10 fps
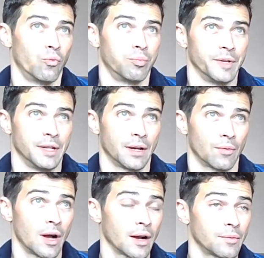being a
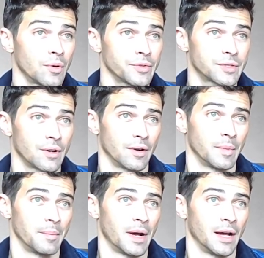rock and roll star in my
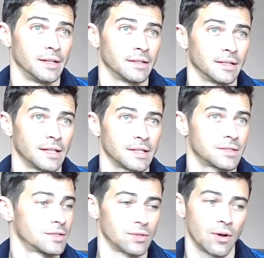mind. Like, that's
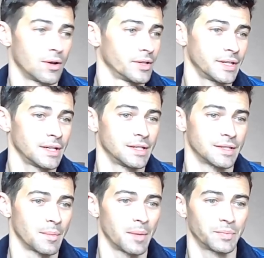just all it is.
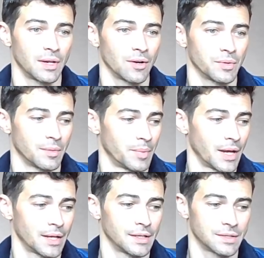I'm up there with a
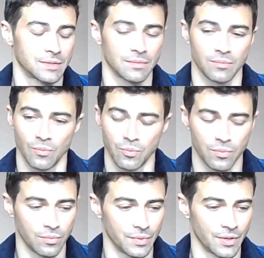band that's,
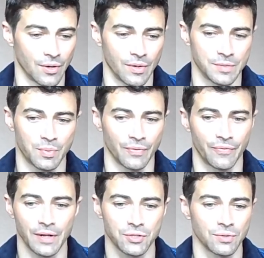as
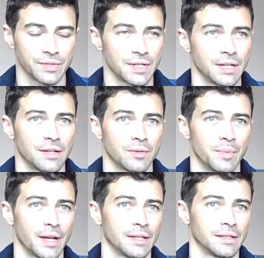professional as any other
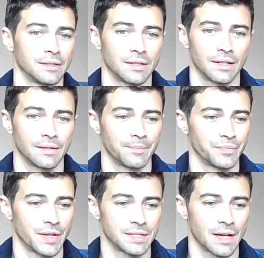band
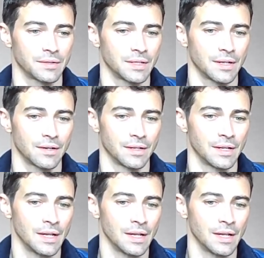that's out there, and